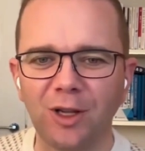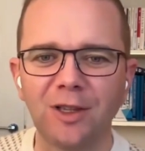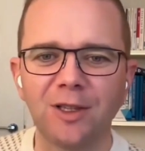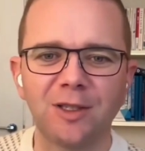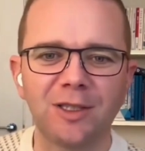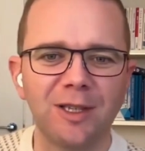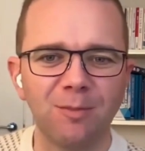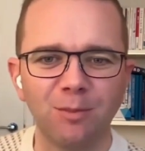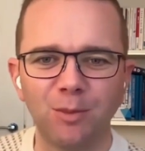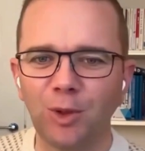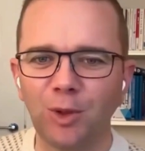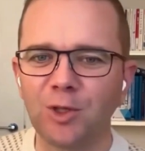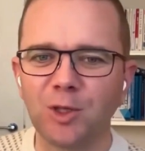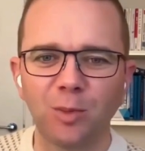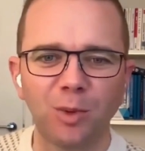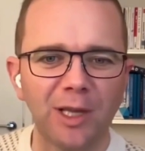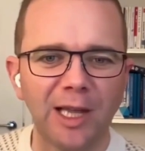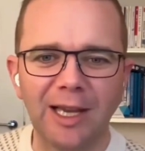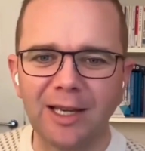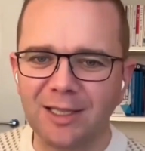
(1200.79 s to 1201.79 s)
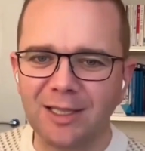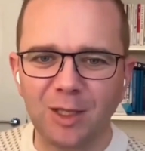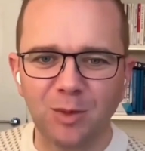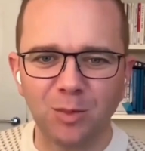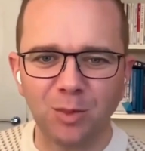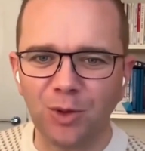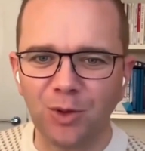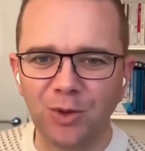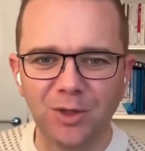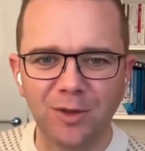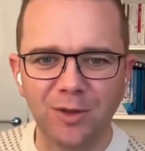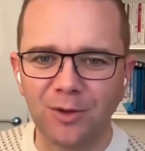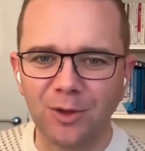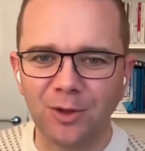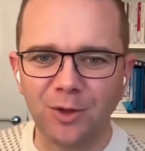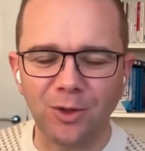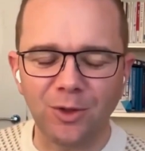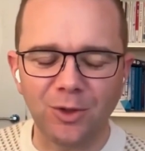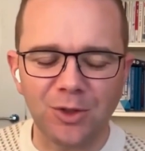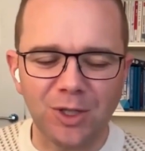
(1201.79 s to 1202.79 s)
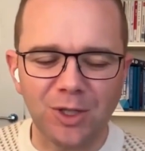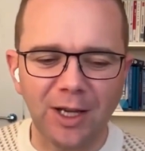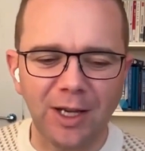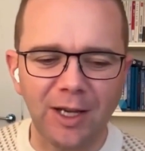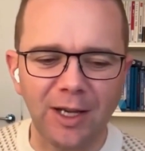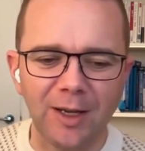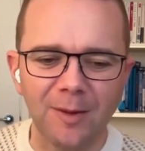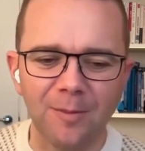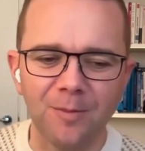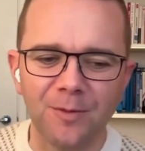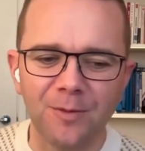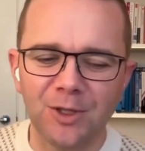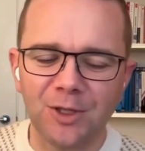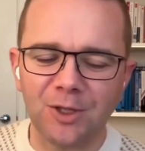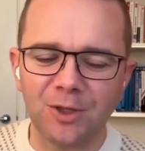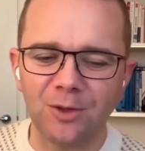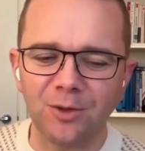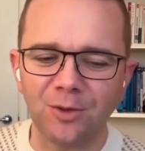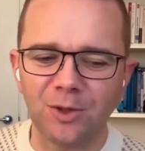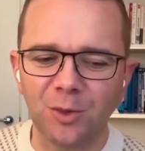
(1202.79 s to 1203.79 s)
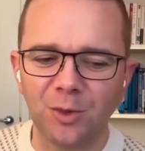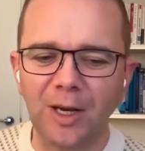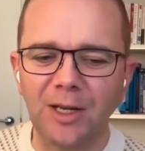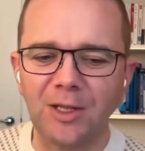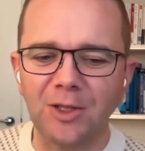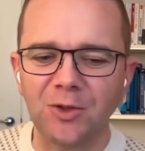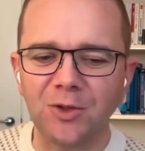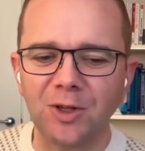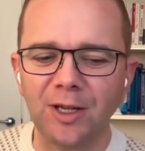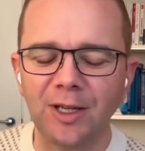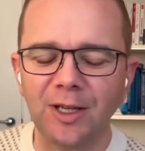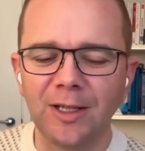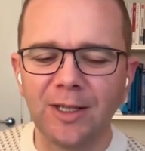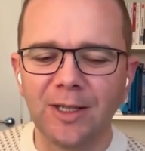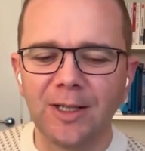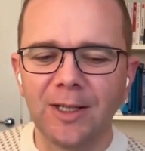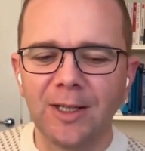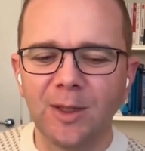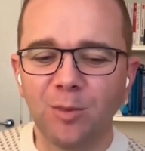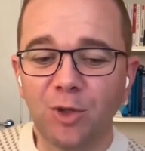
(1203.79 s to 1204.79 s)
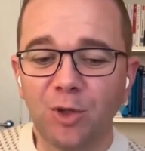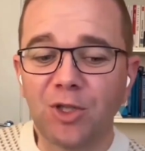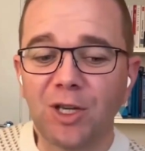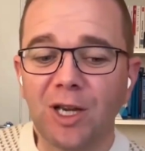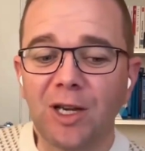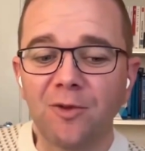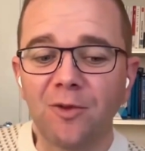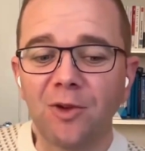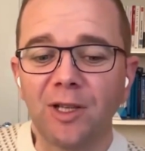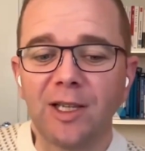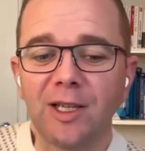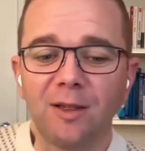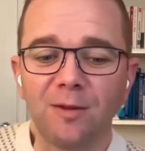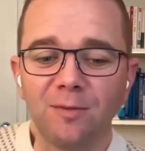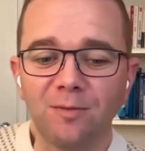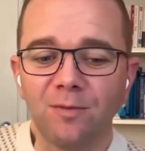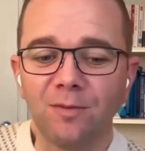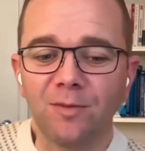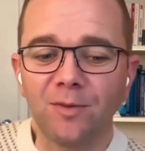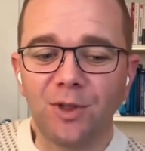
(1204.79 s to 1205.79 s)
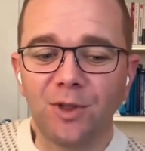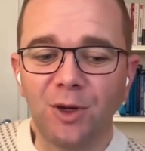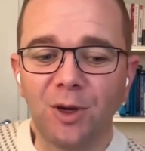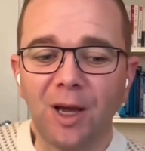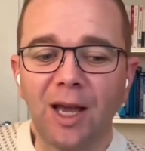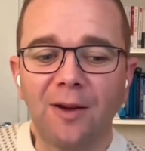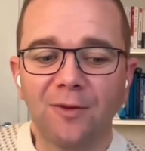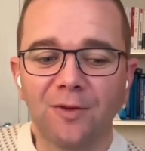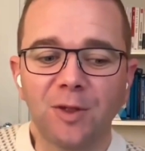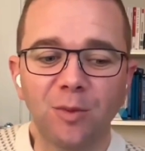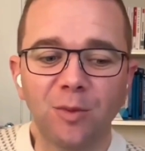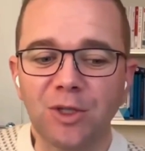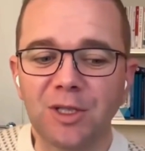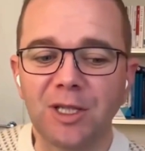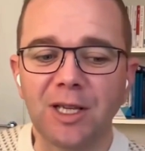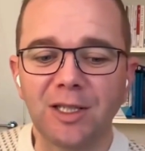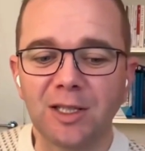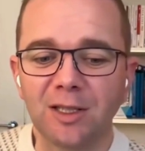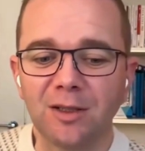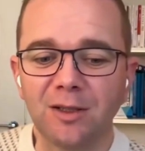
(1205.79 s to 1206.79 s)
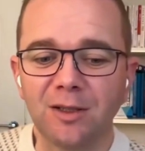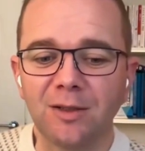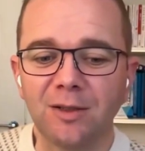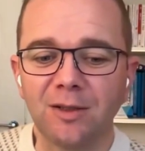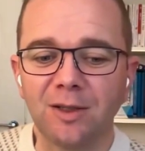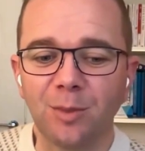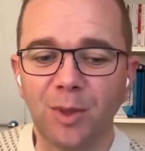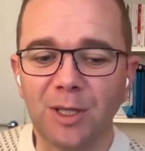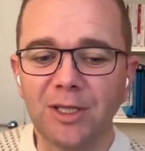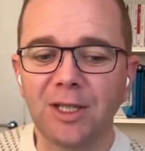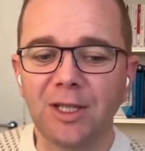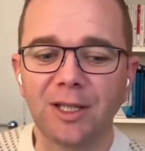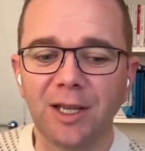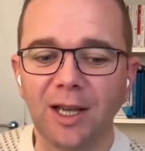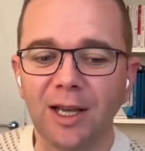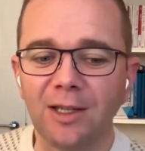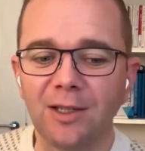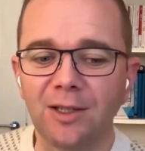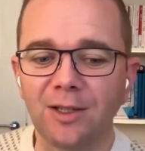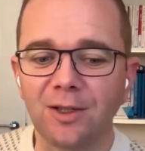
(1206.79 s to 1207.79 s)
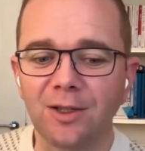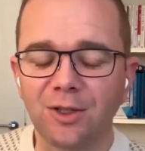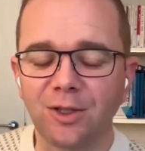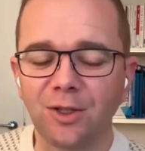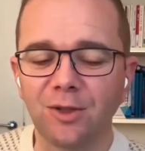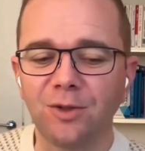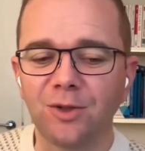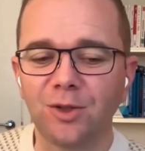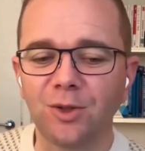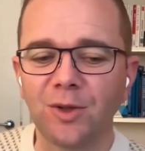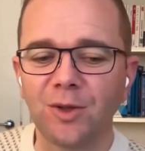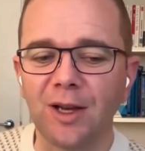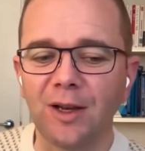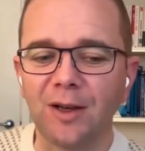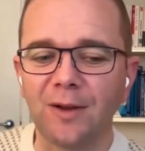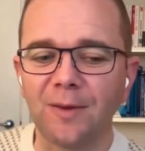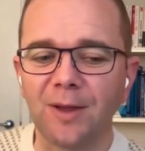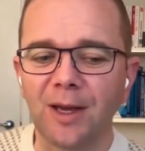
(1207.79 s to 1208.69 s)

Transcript: There's multiple access points, of course, to entry, but generally you have to present a business case to that.